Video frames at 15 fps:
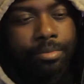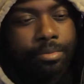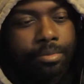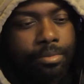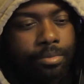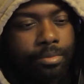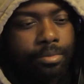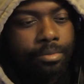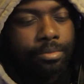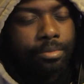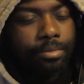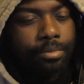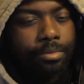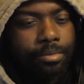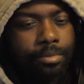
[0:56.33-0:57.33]

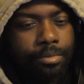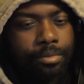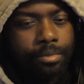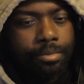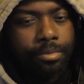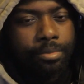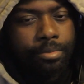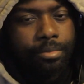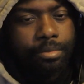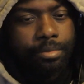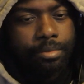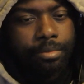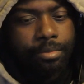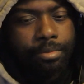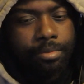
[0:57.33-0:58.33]

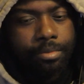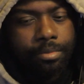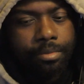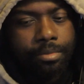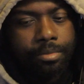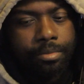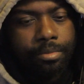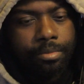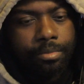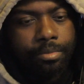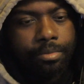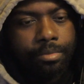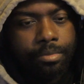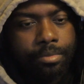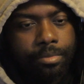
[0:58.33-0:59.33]

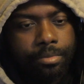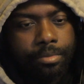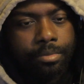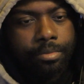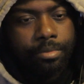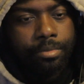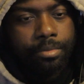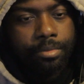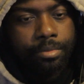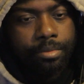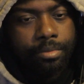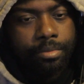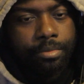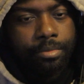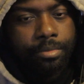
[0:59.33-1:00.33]

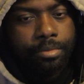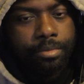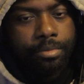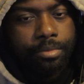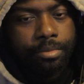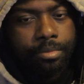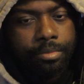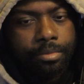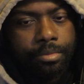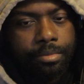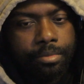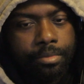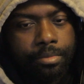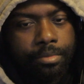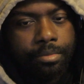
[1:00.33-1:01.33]

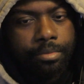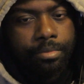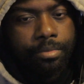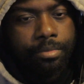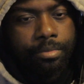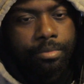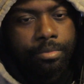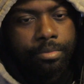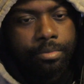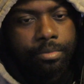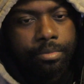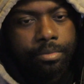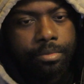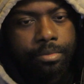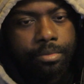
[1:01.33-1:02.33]

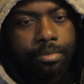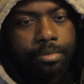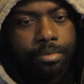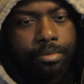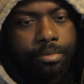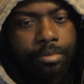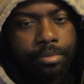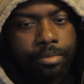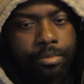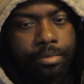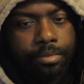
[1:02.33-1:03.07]
This person isn't speaking.